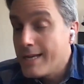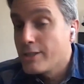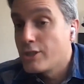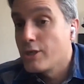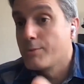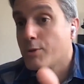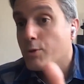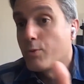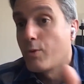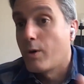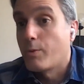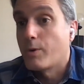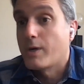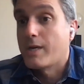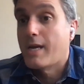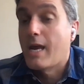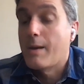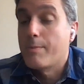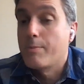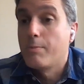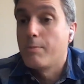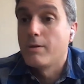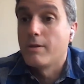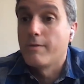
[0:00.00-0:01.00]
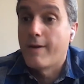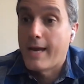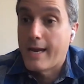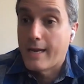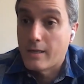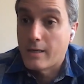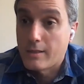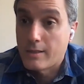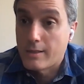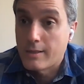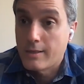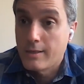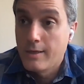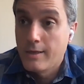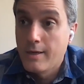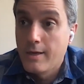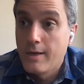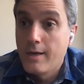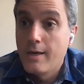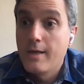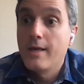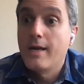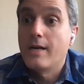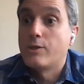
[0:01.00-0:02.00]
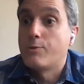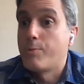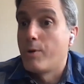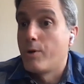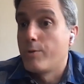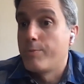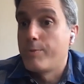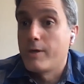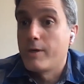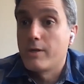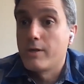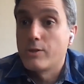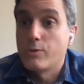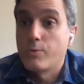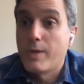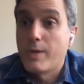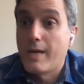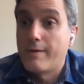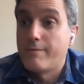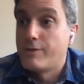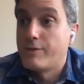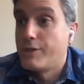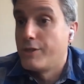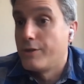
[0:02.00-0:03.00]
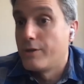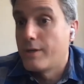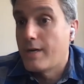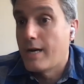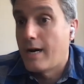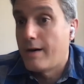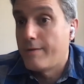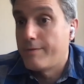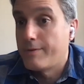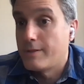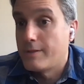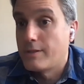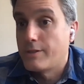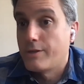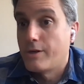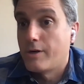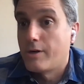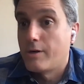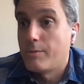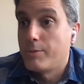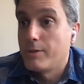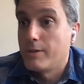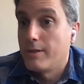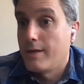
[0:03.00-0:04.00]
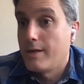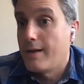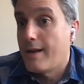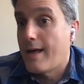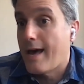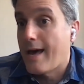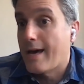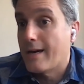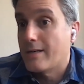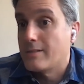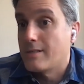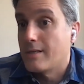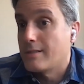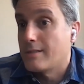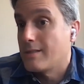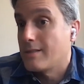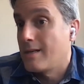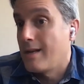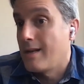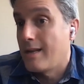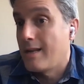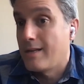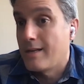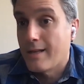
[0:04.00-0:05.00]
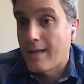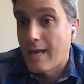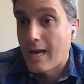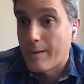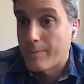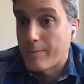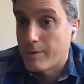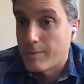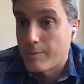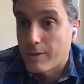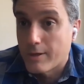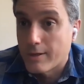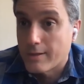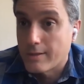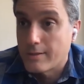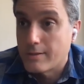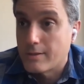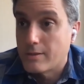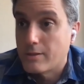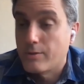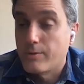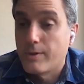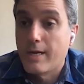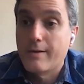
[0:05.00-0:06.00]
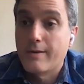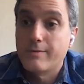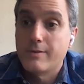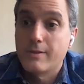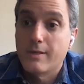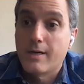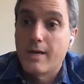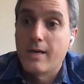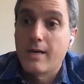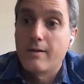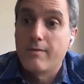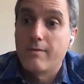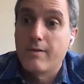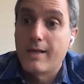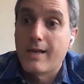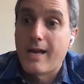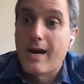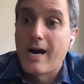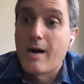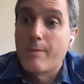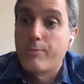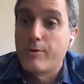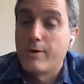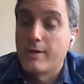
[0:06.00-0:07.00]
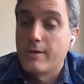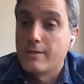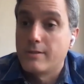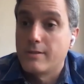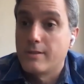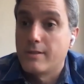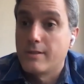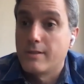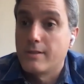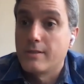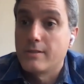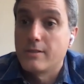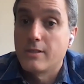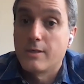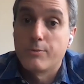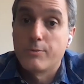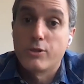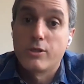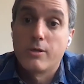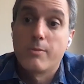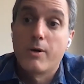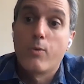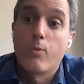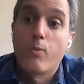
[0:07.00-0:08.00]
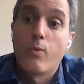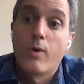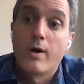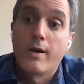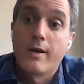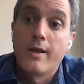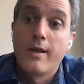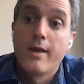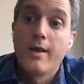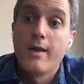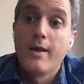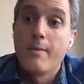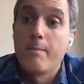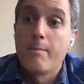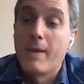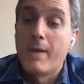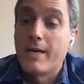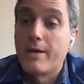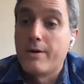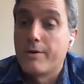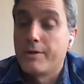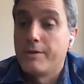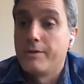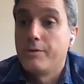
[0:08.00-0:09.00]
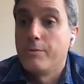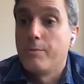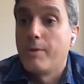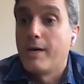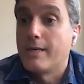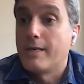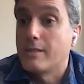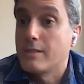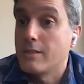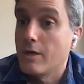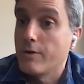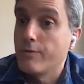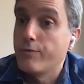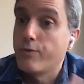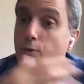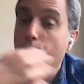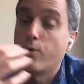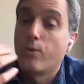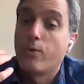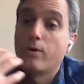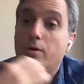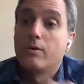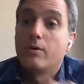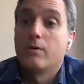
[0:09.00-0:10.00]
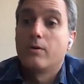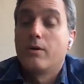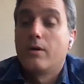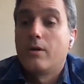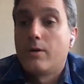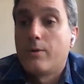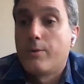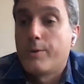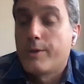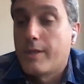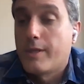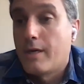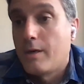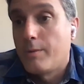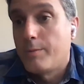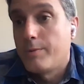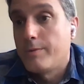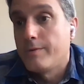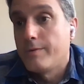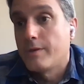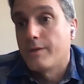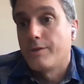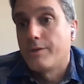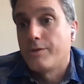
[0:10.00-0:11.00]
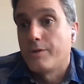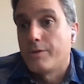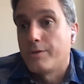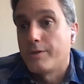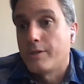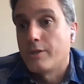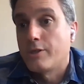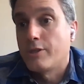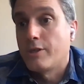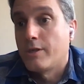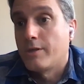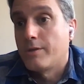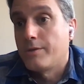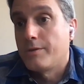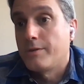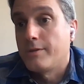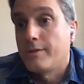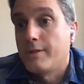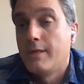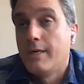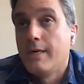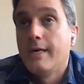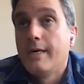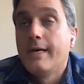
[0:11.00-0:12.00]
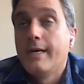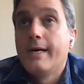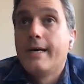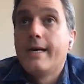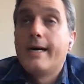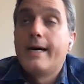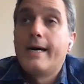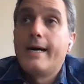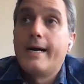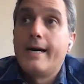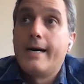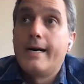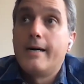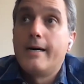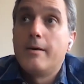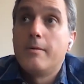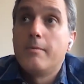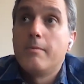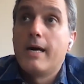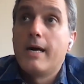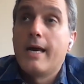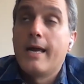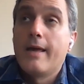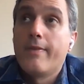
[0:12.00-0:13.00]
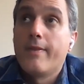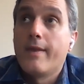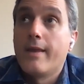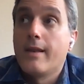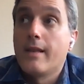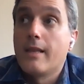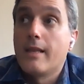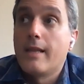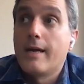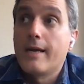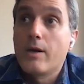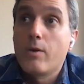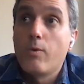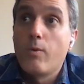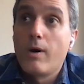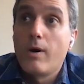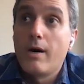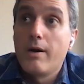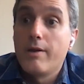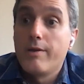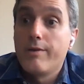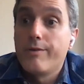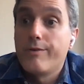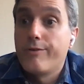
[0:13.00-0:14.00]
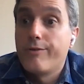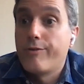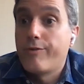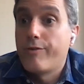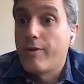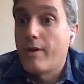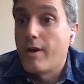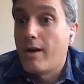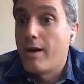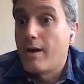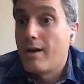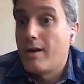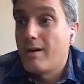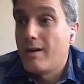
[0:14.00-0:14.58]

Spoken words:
in terms of what we're capable of handling. That's both because we have zero confidence in our ability to access Canadian capital markets. So we have to kind of like operate under the assumption about what Mako can do by itself or with the help of the controlling shareholder. And then likewise,